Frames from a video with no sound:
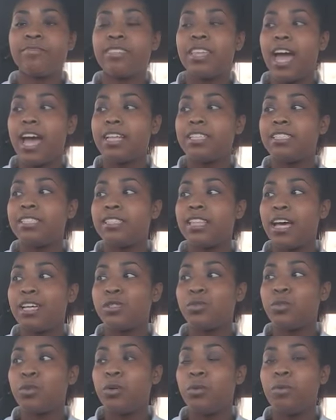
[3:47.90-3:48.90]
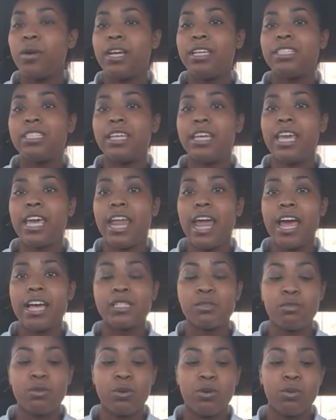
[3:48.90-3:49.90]
That's one way to get
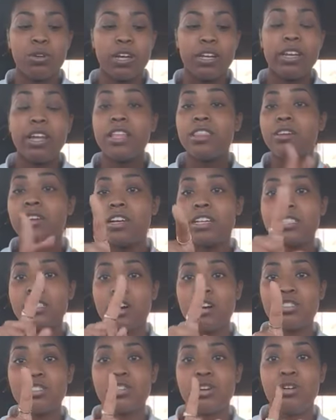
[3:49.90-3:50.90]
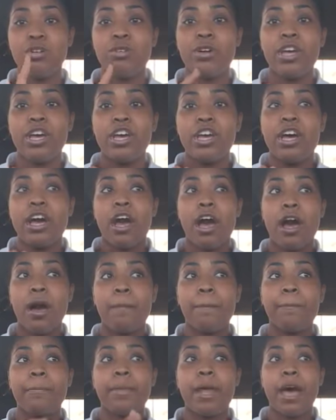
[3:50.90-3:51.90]
asmo'd. Another is also
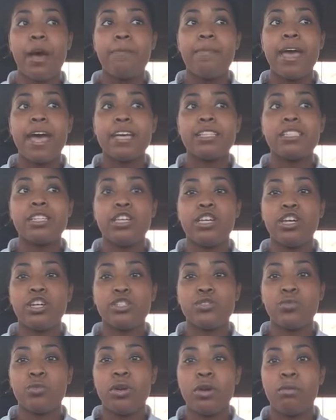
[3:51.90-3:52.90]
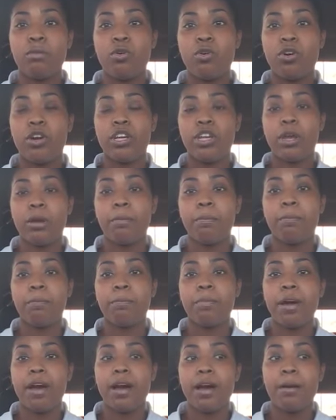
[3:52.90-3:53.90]
not passing your swim or your
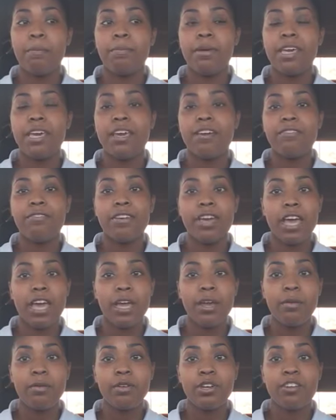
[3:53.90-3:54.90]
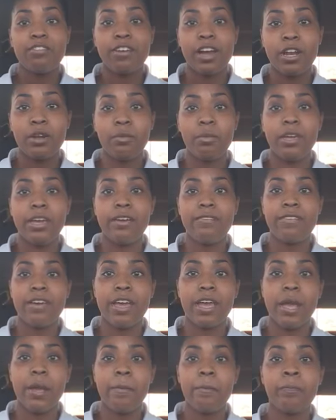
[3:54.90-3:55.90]
PFA, your final
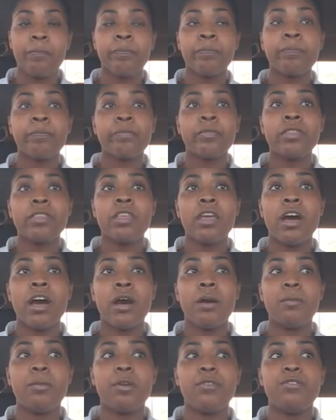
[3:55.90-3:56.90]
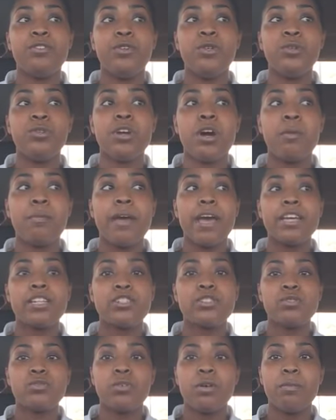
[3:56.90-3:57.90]
PFA. If you don't pass
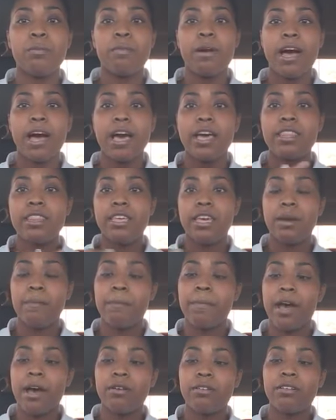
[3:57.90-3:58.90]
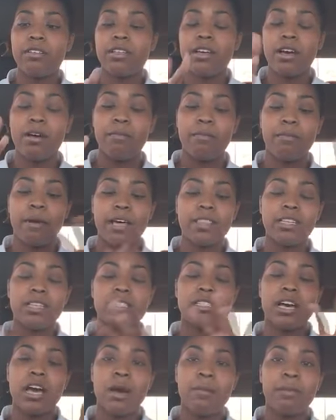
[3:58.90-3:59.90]
your swim by the
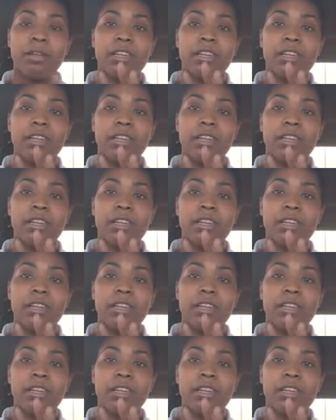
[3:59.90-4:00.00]
time